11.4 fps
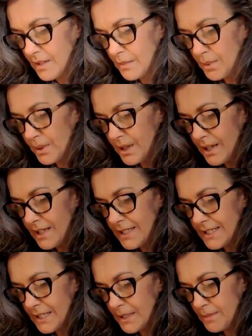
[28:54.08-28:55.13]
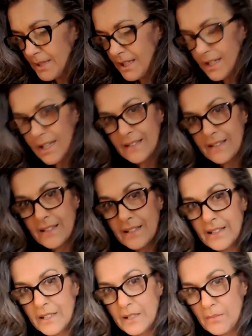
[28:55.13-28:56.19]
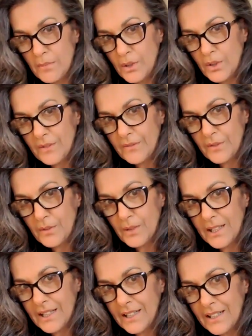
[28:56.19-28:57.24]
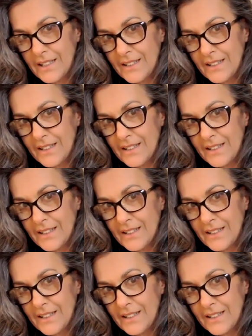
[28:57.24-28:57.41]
A prayer is now being answered in a beautiful way.